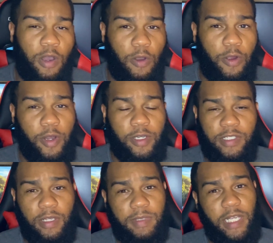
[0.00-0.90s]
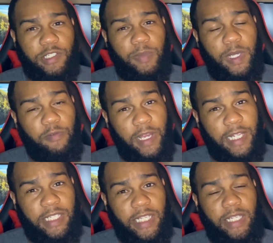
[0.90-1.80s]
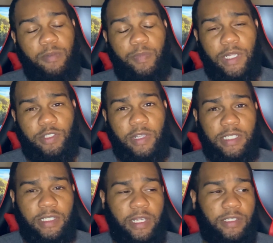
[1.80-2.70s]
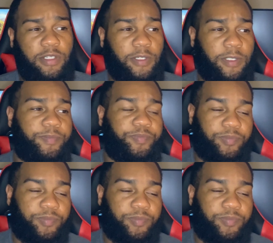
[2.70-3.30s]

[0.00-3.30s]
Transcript: or sometimes you can be red team, penetration tester,